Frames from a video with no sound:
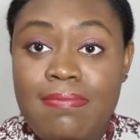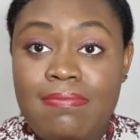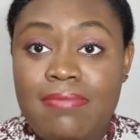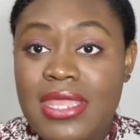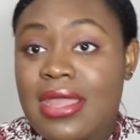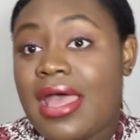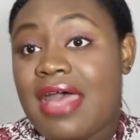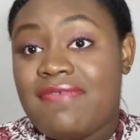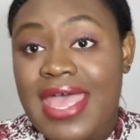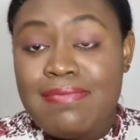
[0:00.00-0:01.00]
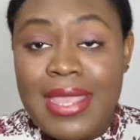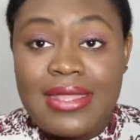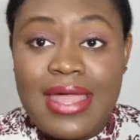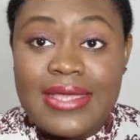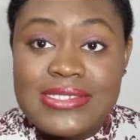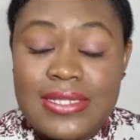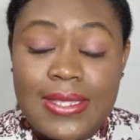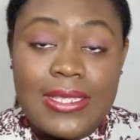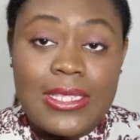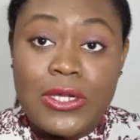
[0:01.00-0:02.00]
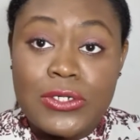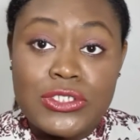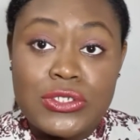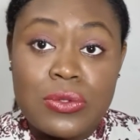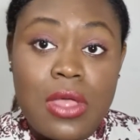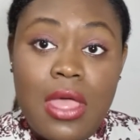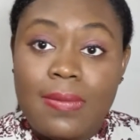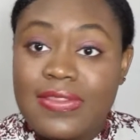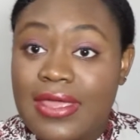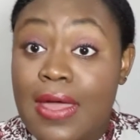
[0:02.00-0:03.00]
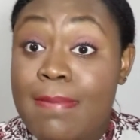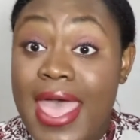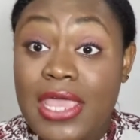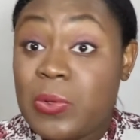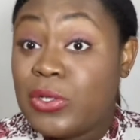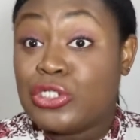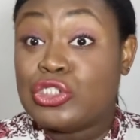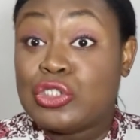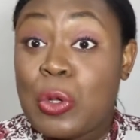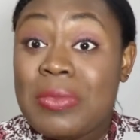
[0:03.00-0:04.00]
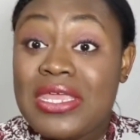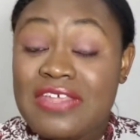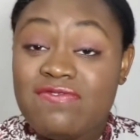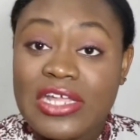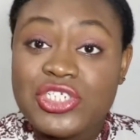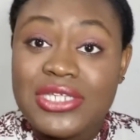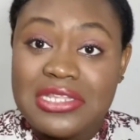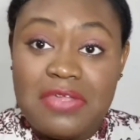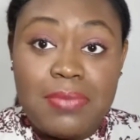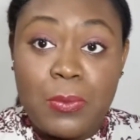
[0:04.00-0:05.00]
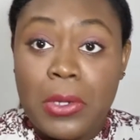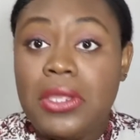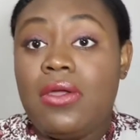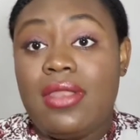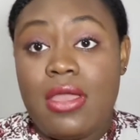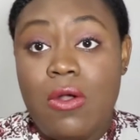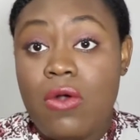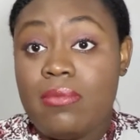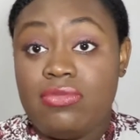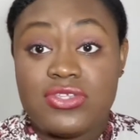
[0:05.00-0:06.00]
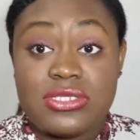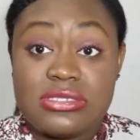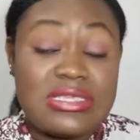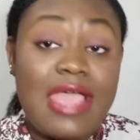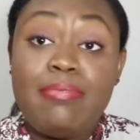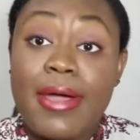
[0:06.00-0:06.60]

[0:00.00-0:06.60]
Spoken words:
may not have had my class in like a year or two, but they come back and want to show me an invention that they've been working on at home, just the side